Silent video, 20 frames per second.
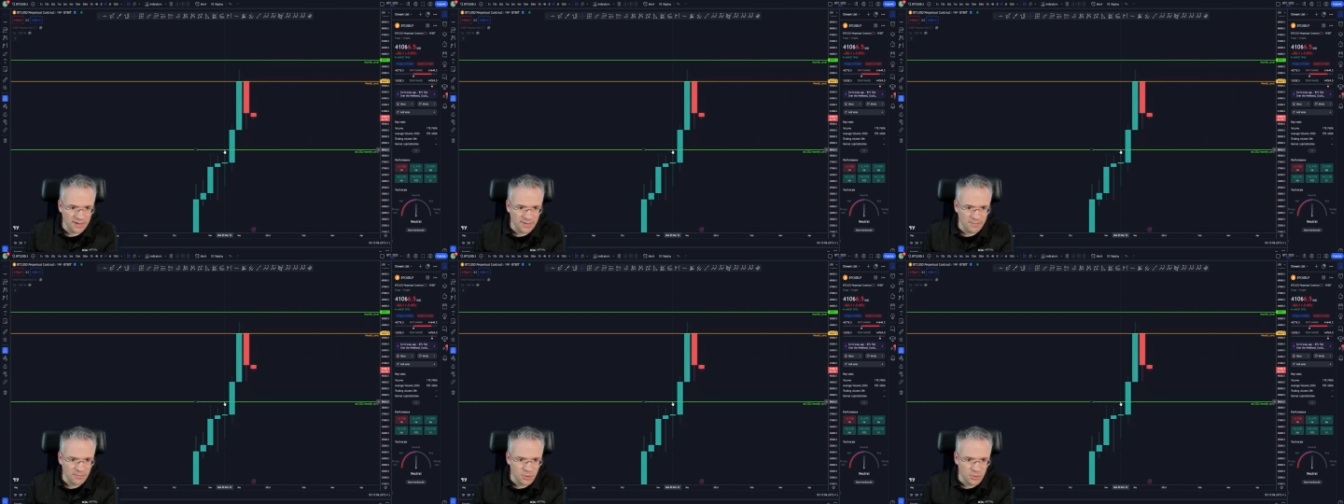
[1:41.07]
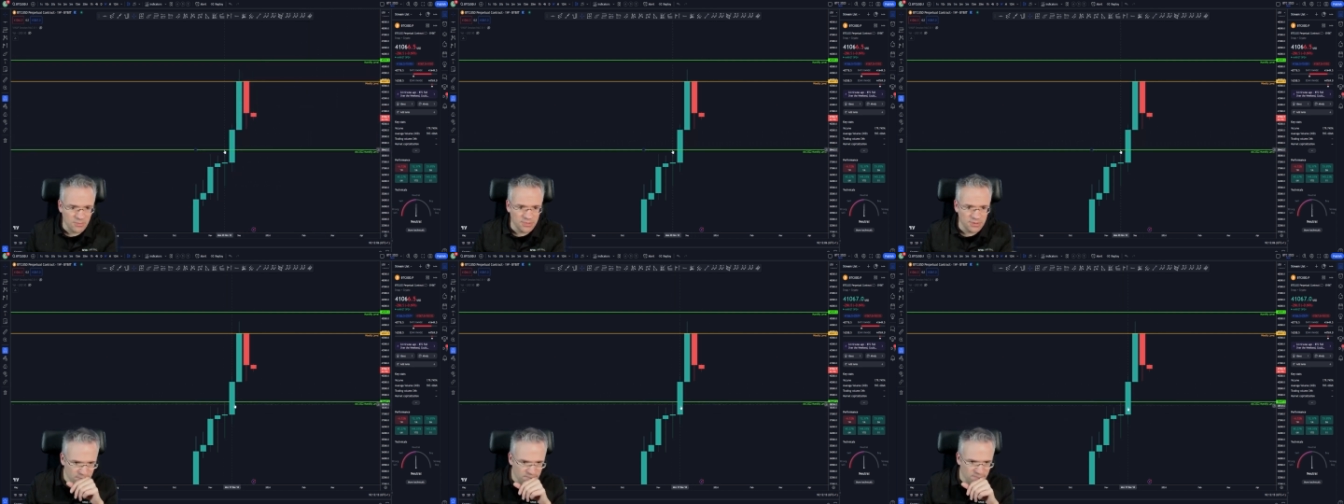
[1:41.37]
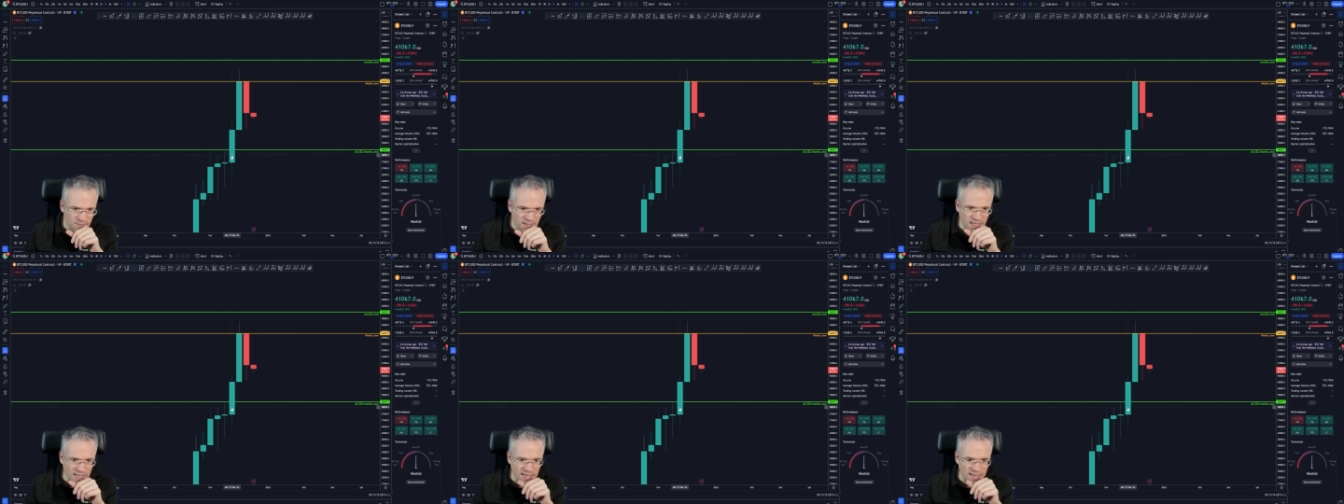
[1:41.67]
Boop
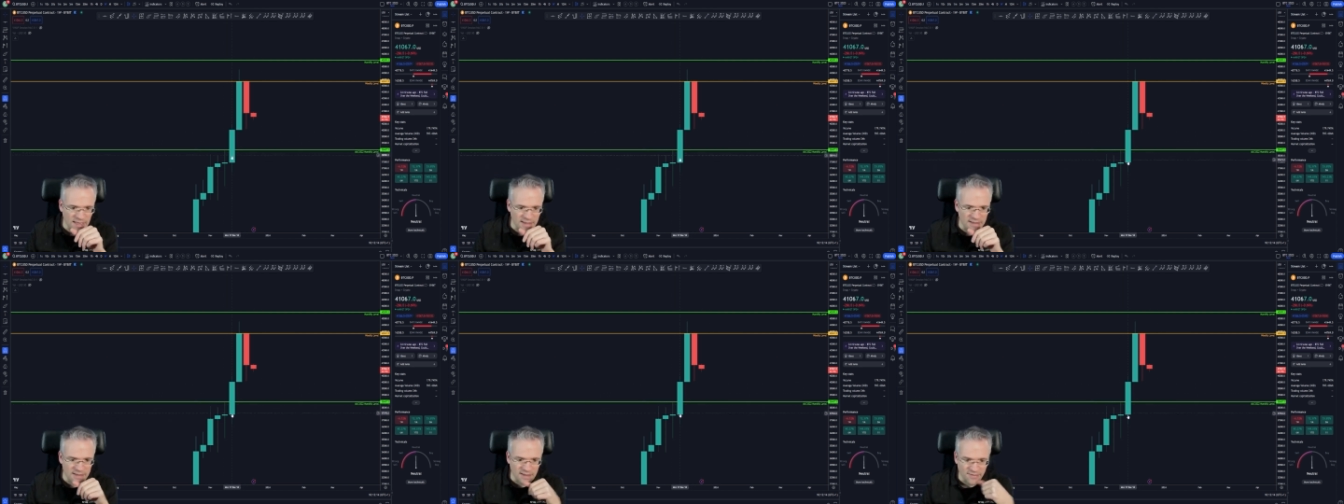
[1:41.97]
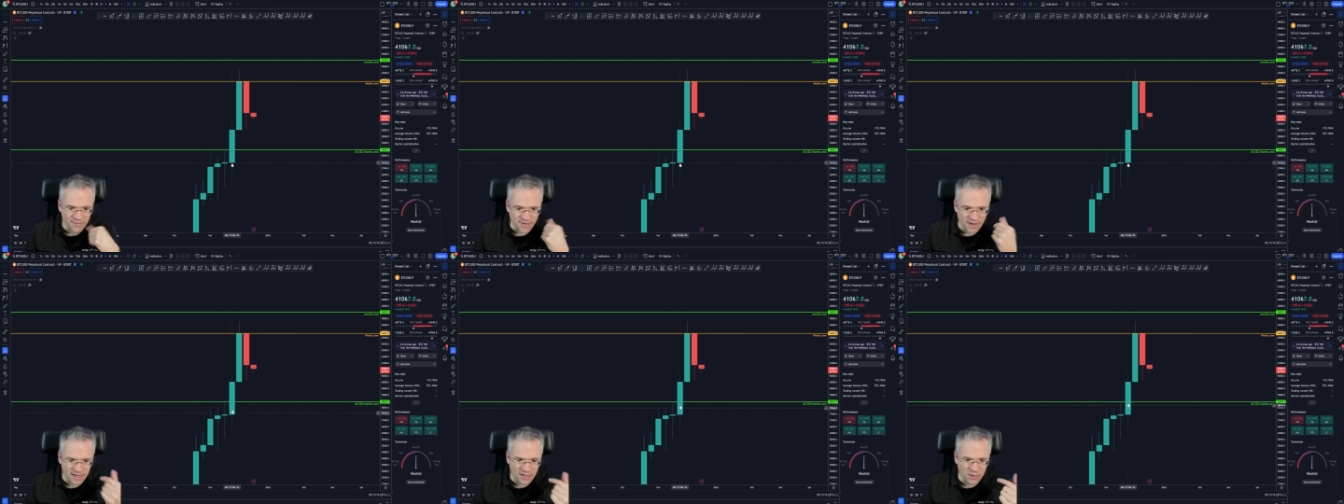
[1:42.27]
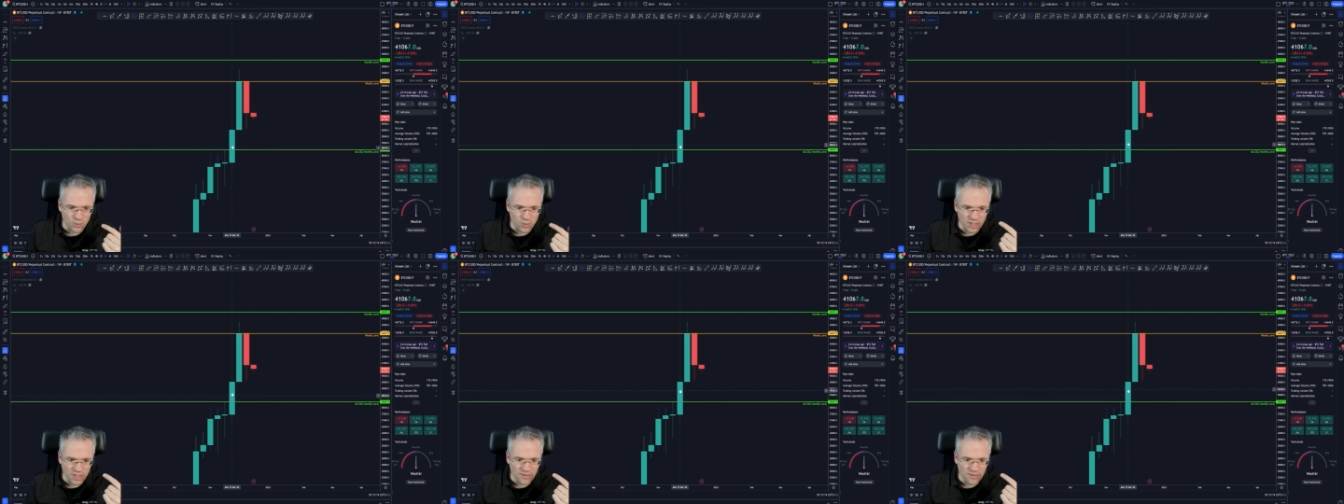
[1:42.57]
and then the final
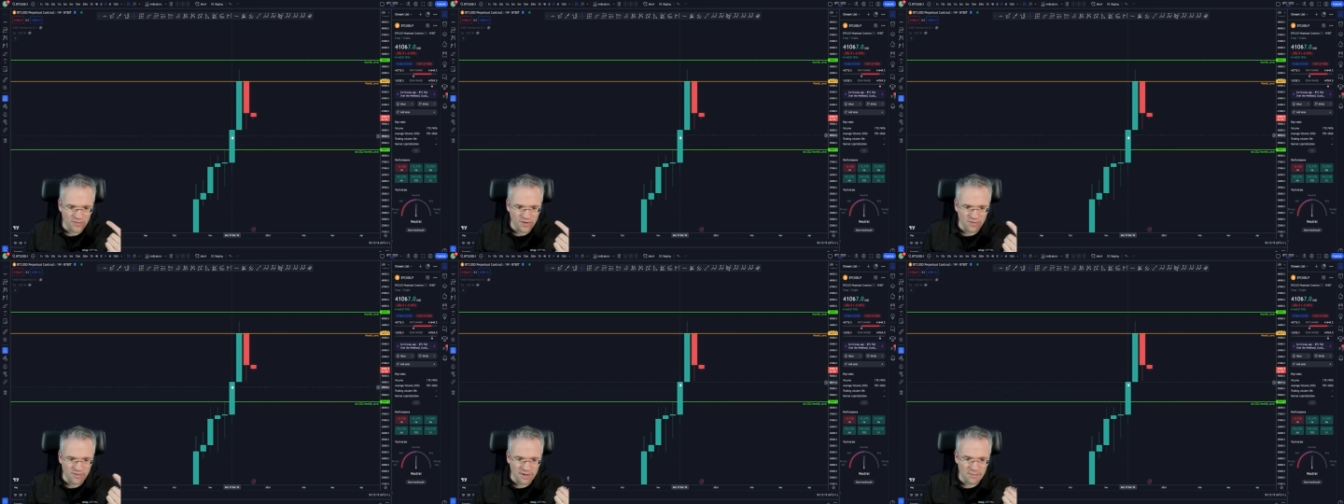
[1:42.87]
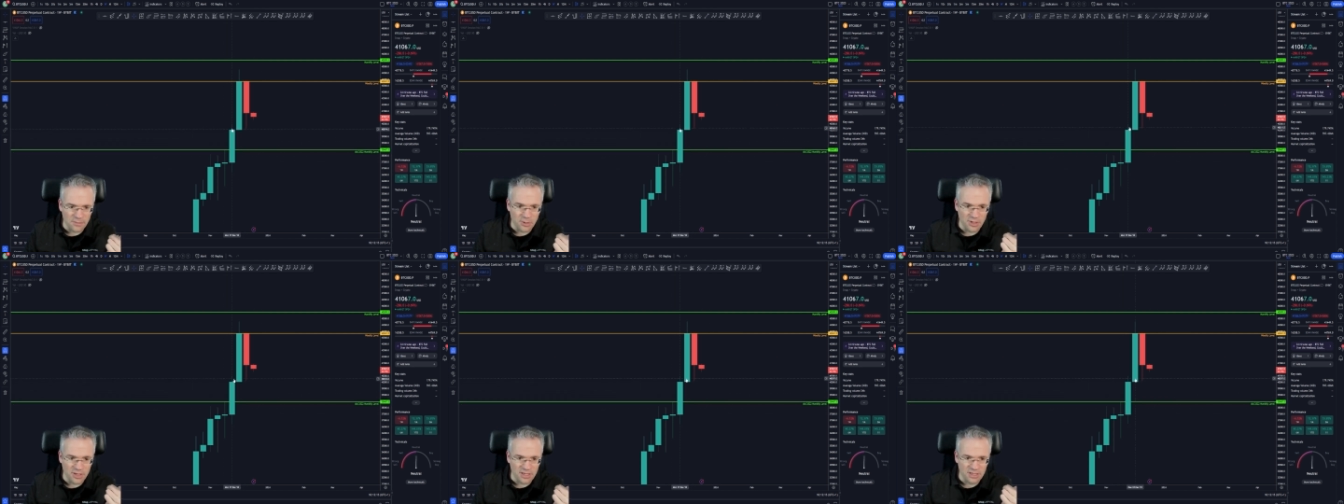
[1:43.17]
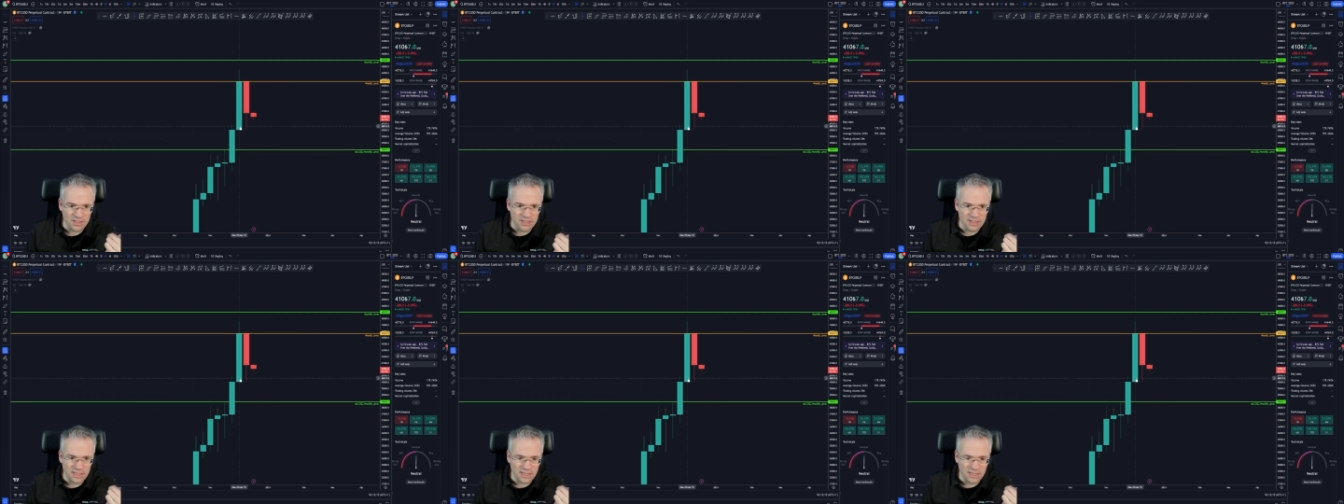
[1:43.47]
week of November and
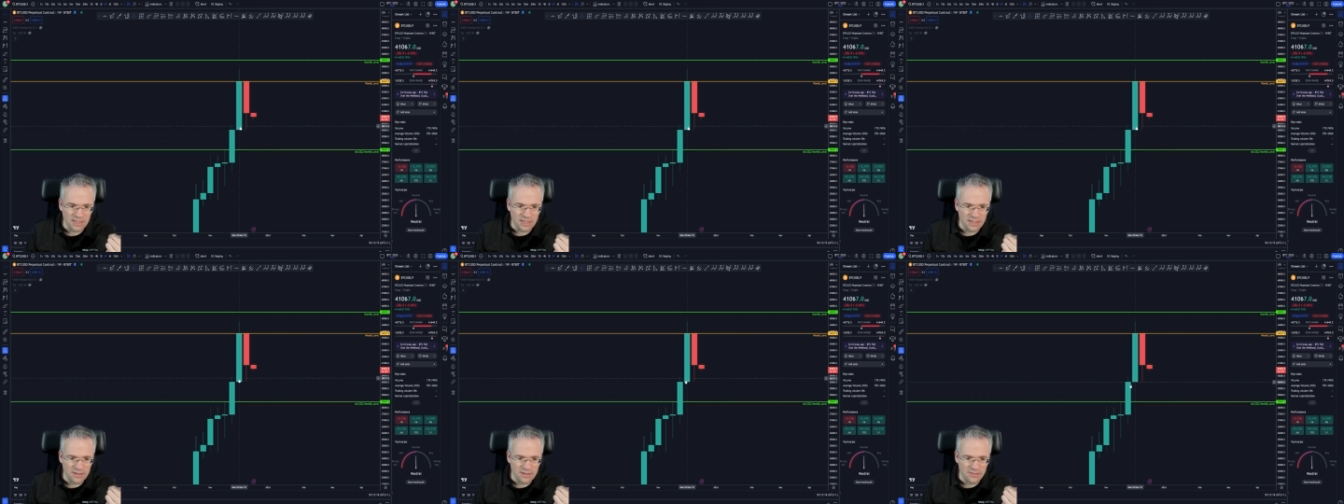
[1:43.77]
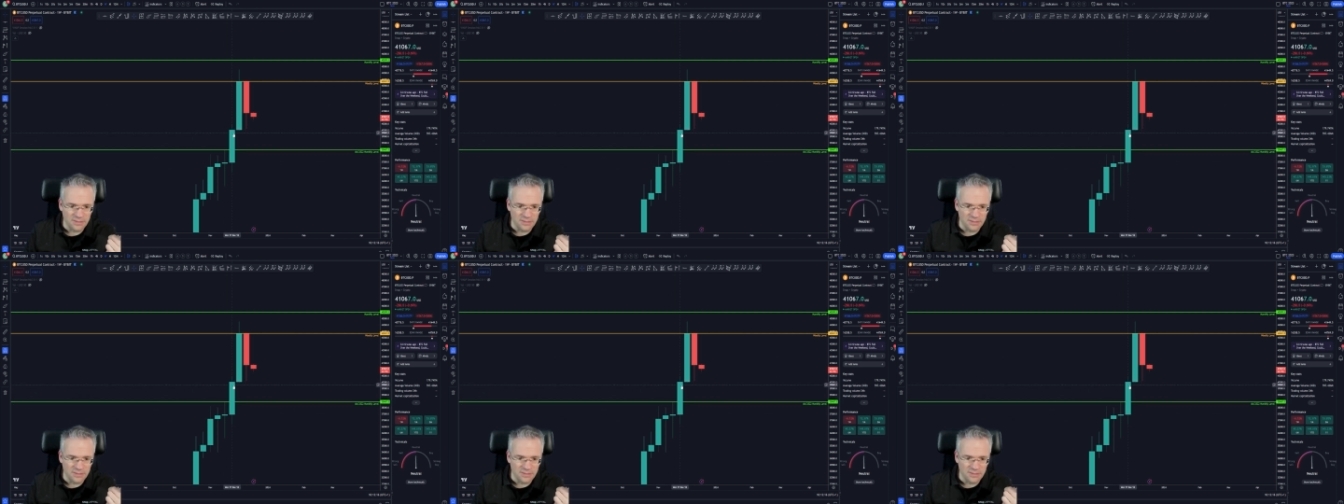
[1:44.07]
uh,